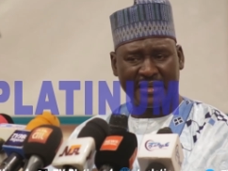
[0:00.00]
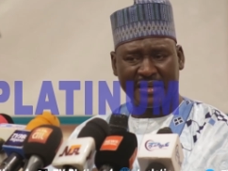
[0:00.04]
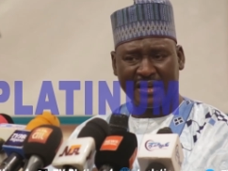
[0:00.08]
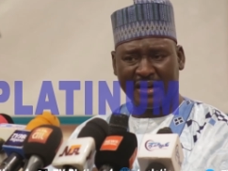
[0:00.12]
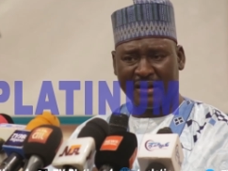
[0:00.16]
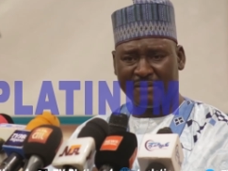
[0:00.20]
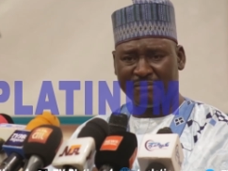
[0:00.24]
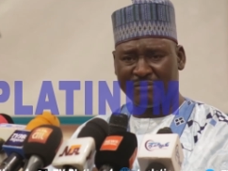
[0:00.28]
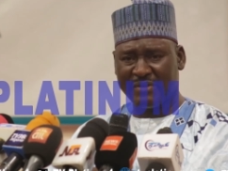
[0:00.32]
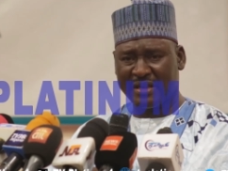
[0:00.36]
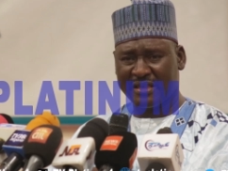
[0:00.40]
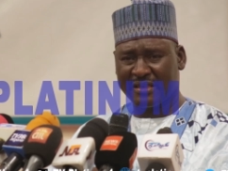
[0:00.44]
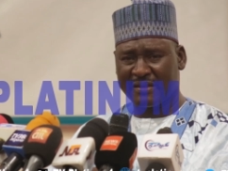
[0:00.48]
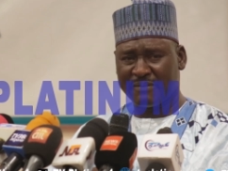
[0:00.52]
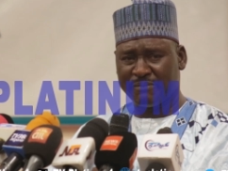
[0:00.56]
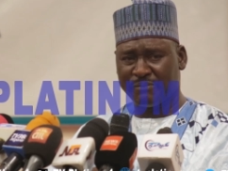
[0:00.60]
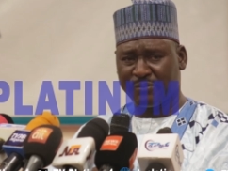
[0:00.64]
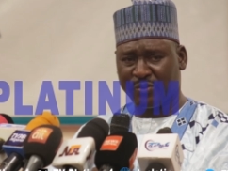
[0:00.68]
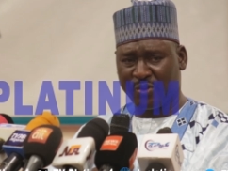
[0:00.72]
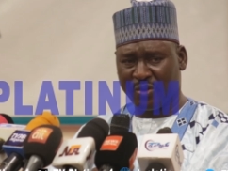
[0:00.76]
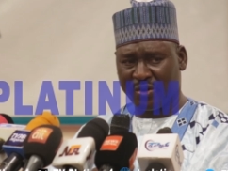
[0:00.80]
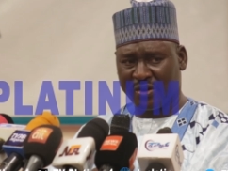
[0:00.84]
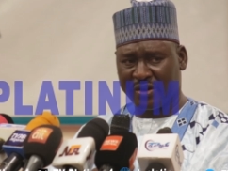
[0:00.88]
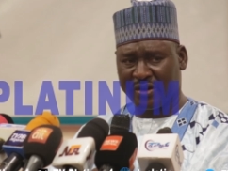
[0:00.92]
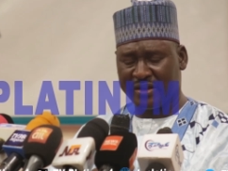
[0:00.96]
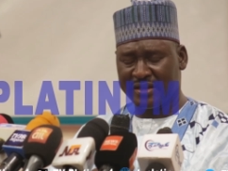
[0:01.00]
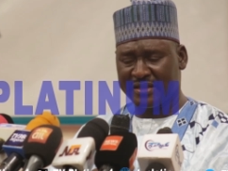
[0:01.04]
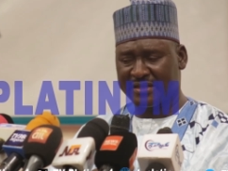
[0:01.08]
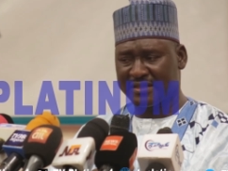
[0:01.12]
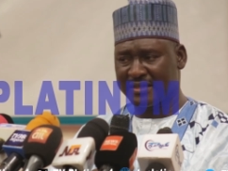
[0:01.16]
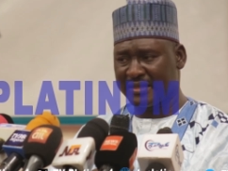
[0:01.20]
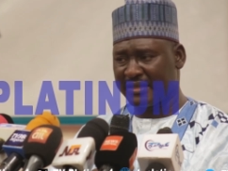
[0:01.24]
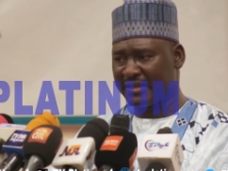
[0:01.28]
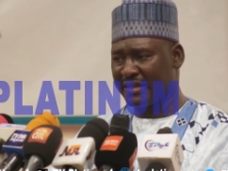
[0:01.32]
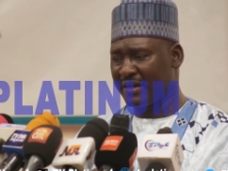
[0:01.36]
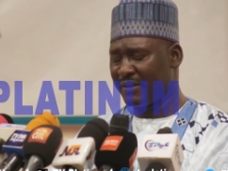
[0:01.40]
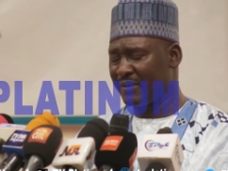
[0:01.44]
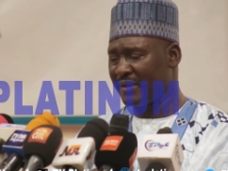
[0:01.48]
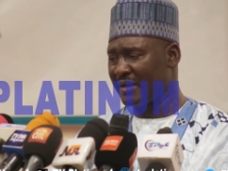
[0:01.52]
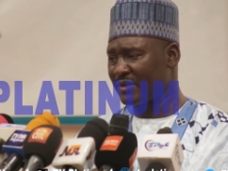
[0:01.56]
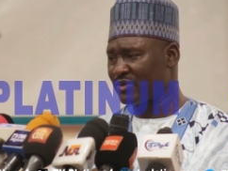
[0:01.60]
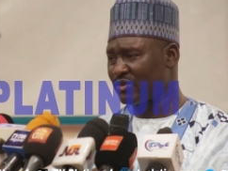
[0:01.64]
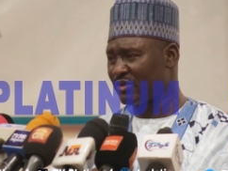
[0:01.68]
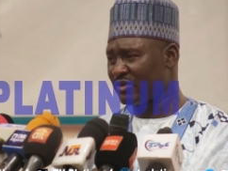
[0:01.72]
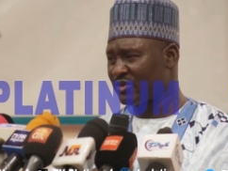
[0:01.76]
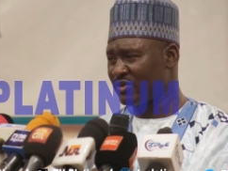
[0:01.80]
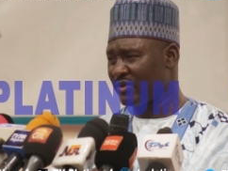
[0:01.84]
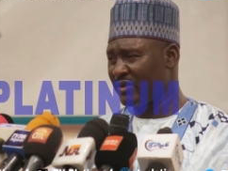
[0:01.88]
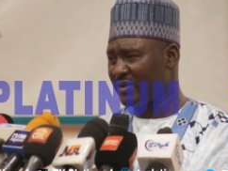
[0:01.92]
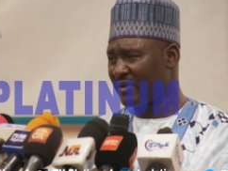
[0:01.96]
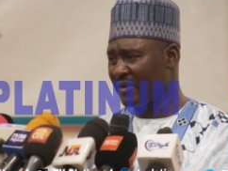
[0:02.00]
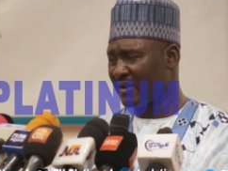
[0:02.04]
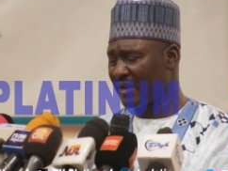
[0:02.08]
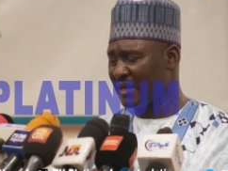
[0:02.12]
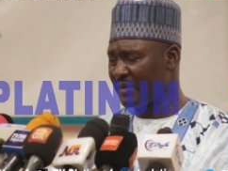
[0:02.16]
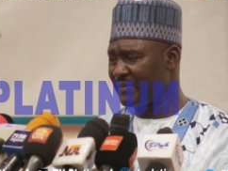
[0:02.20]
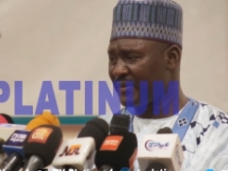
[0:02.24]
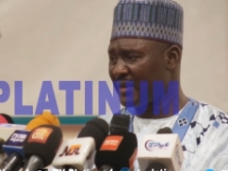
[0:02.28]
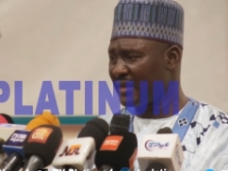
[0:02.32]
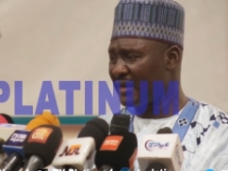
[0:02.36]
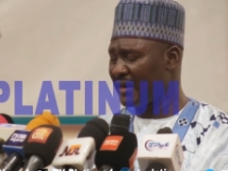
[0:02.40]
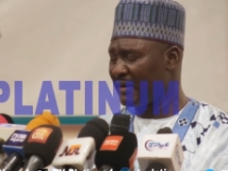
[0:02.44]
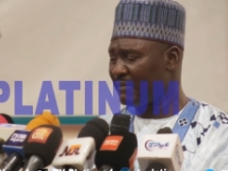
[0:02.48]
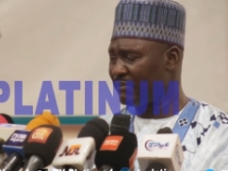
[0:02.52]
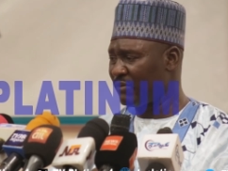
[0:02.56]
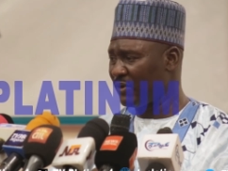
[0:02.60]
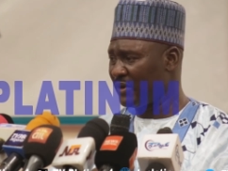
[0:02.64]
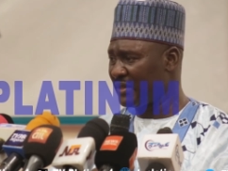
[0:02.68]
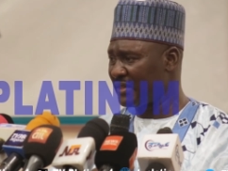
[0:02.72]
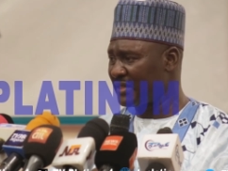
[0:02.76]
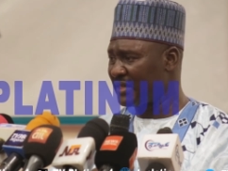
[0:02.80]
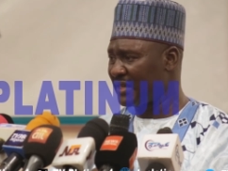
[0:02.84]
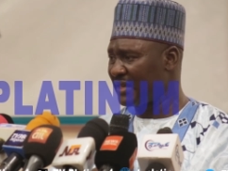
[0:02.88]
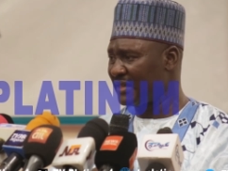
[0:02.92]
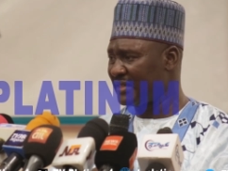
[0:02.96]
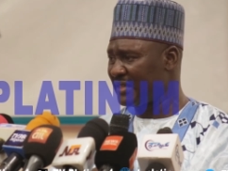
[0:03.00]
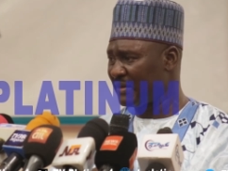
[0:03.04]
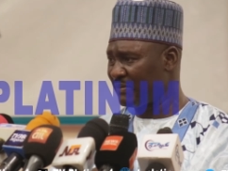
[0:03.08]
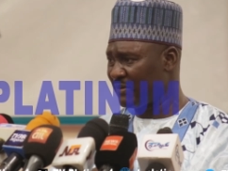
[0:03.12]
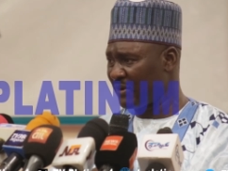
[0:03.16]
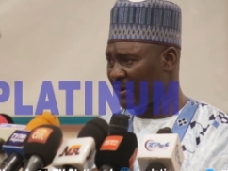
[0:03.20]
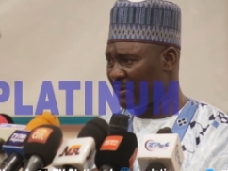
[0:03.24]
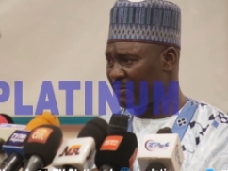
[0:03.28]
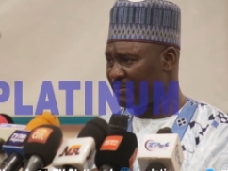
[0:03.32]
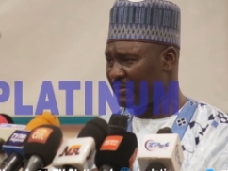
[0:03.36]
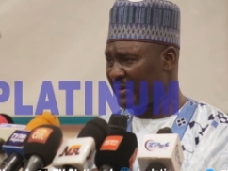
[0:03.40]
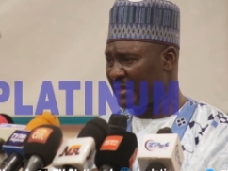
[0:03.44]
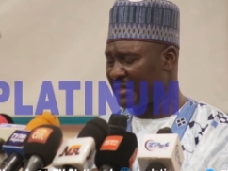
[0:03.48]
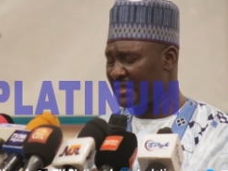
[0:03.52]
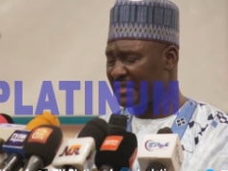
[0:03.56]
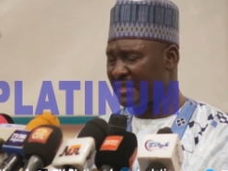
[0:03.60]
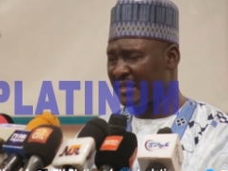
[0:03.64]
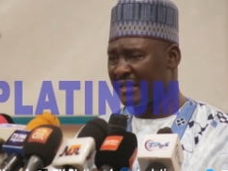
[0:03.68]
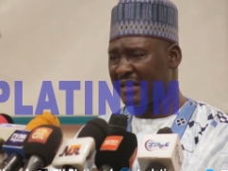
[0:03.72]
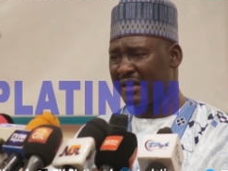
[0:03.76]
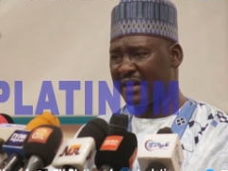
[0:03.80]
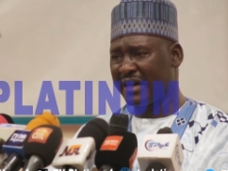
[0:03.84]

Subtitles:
and making progress in our socio-economic and political development,